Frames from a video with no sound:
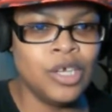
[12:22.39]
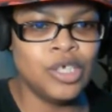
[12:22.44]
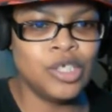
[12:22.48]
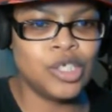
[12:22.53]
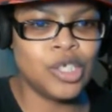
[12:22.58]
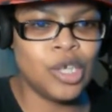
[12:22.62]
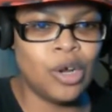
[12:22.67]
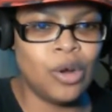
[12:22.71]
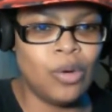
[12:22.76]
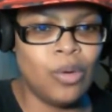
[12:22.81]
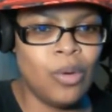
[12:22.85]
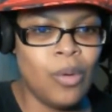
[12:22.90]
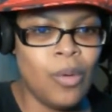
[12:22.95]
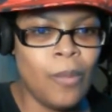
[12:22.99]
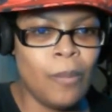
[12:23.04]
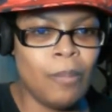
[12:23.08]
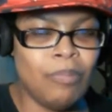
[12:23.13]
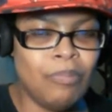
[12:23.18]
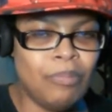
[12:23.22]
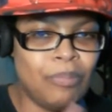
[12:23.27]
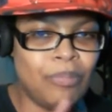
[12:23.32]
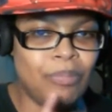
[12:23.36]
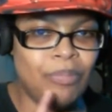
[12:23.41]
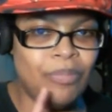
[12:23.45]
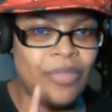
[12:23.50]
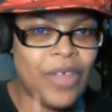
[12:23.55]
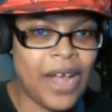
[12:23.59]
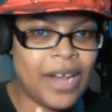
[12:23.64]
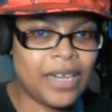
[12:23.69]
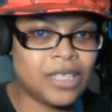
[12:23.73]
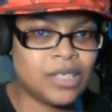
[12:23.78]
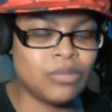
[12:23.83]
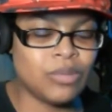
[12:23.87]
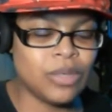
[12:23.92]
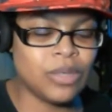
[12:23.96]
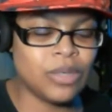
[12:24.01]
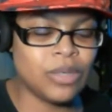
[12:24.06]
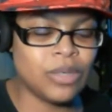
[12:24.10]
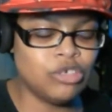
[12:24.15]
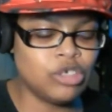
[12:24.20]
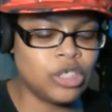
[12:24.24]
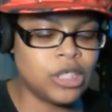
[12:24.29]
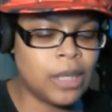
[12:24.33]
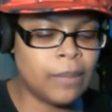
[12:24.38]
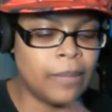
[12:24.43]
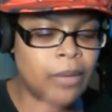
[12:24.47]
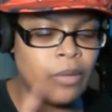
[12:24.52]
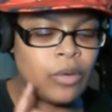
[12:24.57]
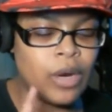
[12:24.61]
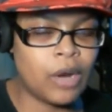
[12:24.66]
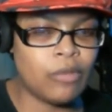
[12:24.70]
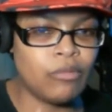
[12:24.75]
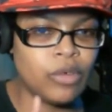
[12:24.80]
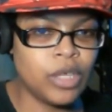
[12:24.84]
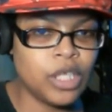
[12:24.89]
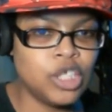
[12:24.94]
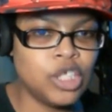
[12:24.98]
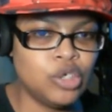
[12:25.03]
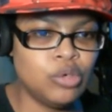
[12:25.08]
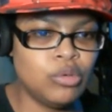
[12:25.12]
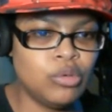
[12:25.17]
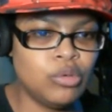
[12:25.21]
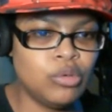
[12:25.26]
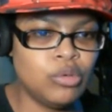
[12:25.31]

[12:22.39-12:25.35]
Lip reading: So that's really interesting. But what I really do